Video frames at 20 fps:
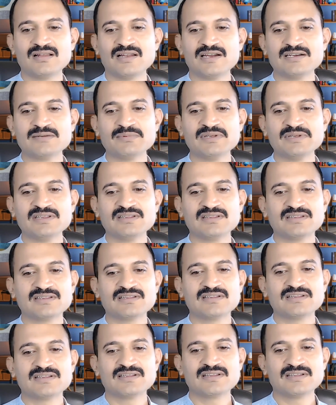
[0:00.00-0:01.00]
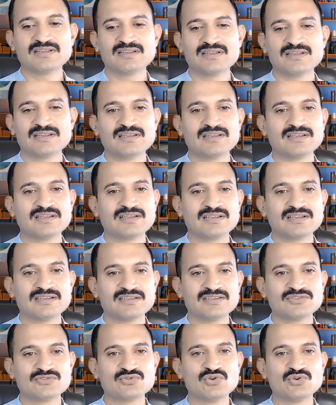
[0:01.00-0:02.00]
Let me
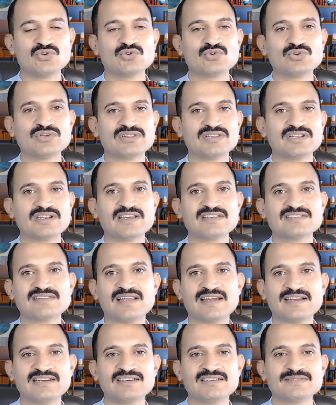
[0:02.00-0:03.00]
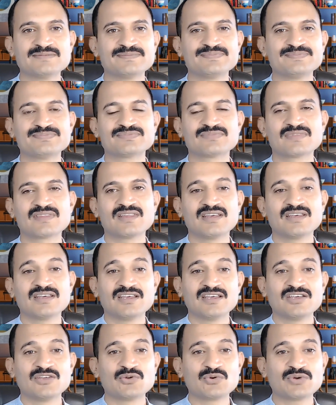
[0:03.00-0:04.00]
show you in the next slide.
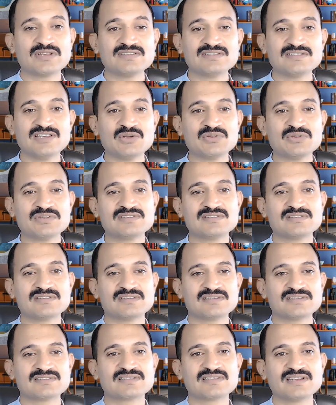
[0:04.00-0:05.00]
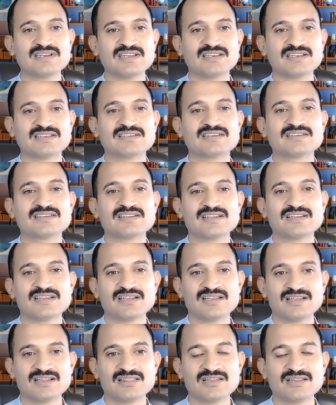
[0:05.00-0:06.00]
You can see on the screen.
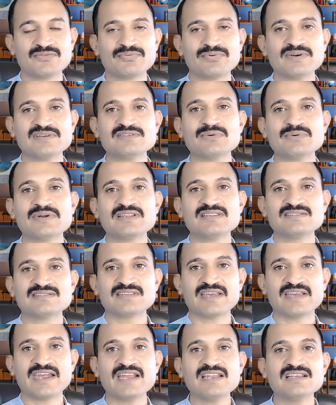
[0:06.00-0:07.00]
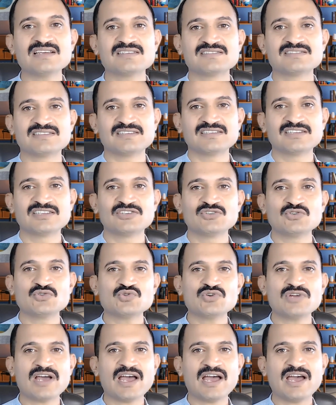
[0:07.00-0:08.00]
The first one is energy. You
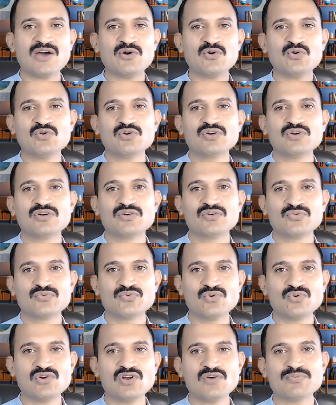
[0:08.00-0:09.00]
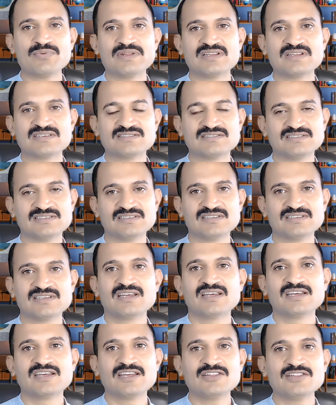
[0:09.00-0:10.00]
should have full of energy,
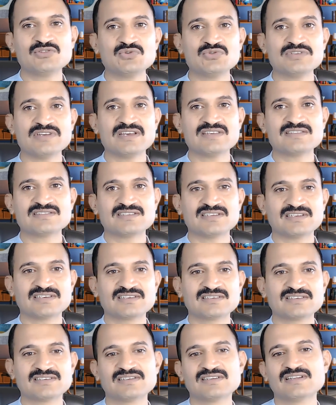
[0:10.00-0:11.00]
enthusiastic.